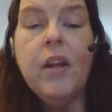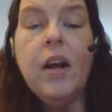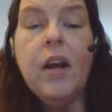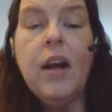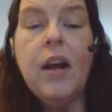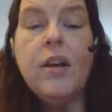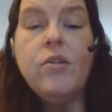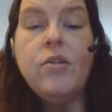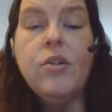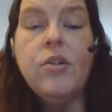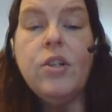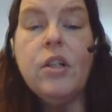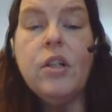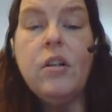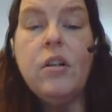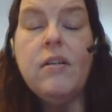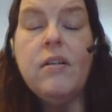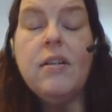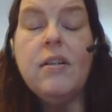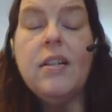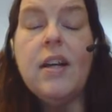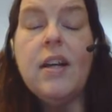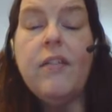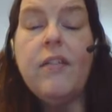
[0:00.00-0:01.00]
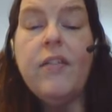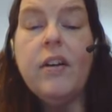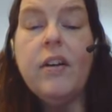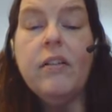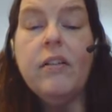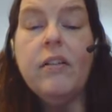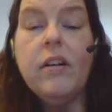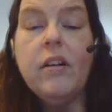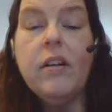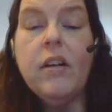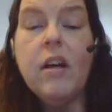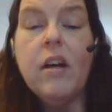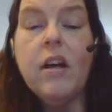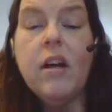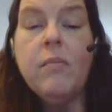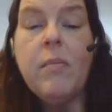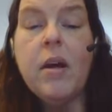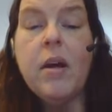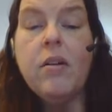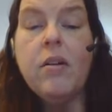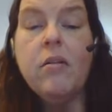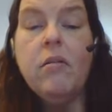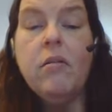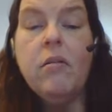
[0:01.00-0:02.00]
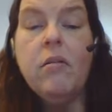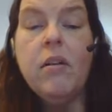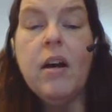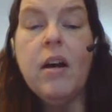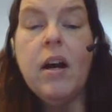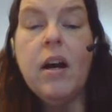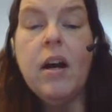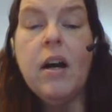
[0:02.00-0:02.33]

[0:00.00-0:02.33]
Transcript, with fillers: Hydrogen, definitely a nonmetal.